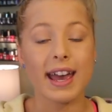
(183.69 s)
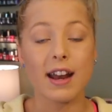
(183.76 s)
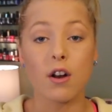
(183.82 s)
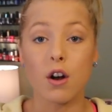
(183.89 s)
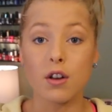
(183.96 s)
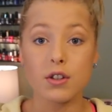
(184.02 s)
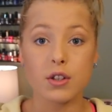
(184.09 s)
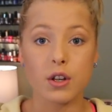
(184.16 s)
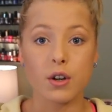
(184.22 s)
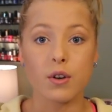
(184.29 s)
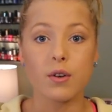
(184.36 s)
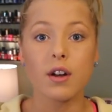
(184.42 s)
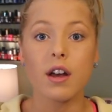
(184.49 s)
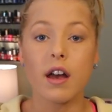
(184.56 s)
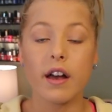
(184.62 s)
And
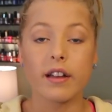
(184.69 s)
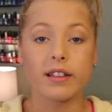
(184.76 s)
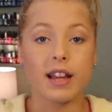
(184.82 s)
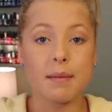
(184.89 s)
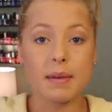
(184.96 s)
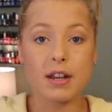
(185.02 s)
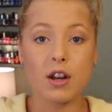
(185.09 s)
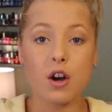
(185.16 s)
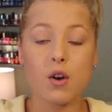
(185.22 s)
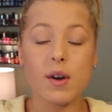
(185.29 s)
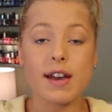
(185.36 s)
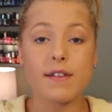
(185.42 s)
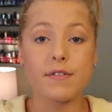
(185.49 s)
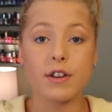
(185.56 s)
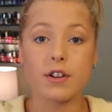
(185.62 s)
also, let me know if